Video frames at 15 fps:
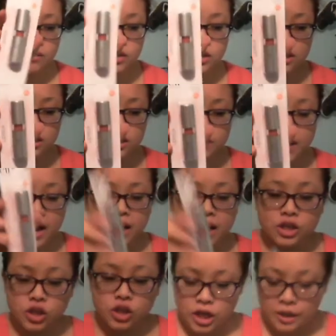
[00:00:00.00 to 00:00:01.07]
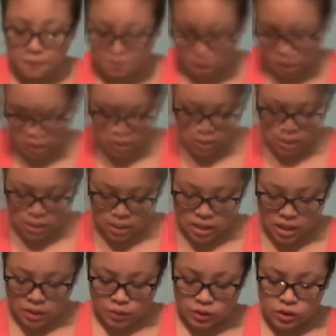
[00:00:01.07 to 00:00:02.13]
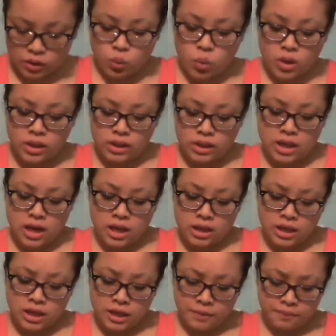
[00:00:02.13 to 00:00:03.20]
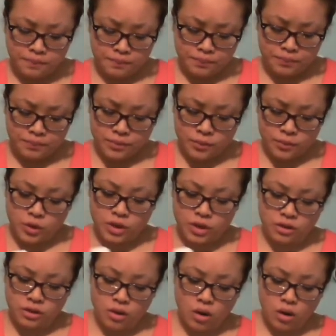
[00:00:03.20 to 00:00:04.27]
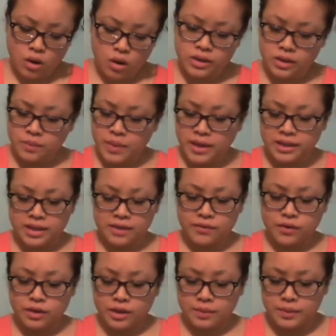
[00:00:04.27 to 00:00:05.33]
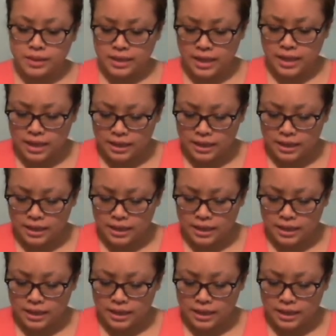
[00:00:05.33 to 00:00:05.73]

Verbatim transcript: in this packaging. It was $1, which is always amazing for lipstick.